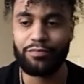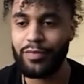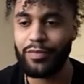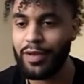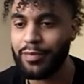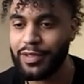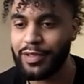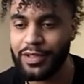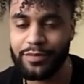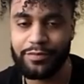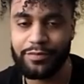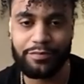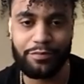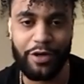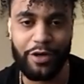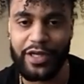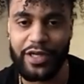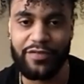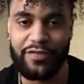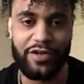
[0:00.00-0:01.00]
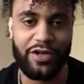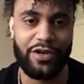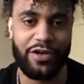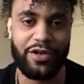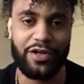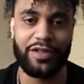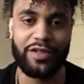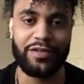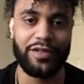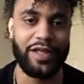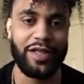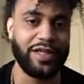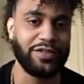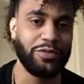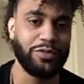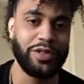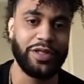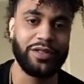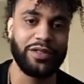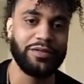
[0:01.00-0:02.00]
maybe break even on it next
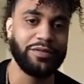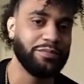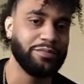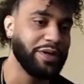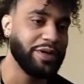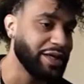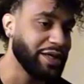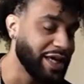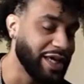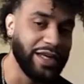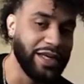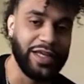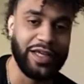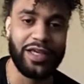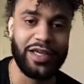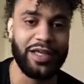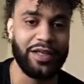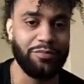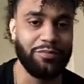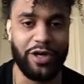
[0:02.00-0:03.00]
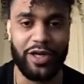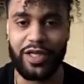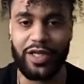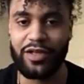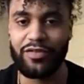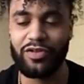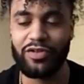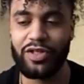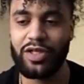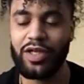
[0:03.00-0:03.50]
week, big hit again, break even.